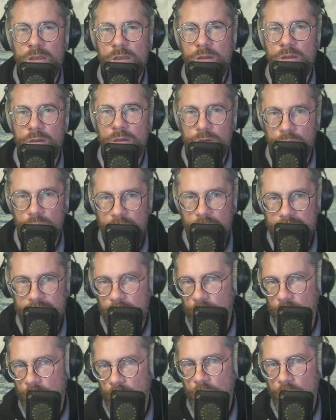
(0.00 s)
Right
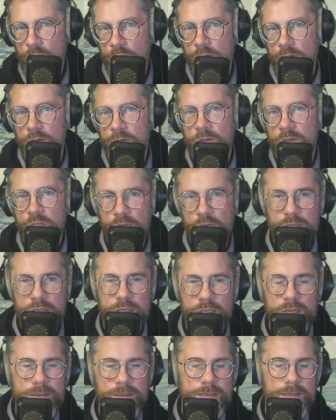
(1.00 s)
and wrong,
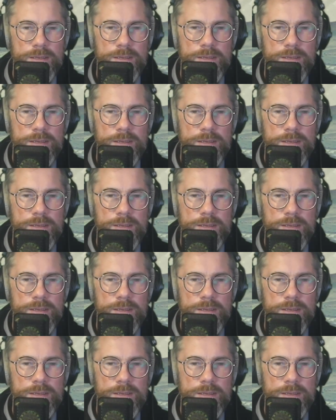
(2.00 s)
justice,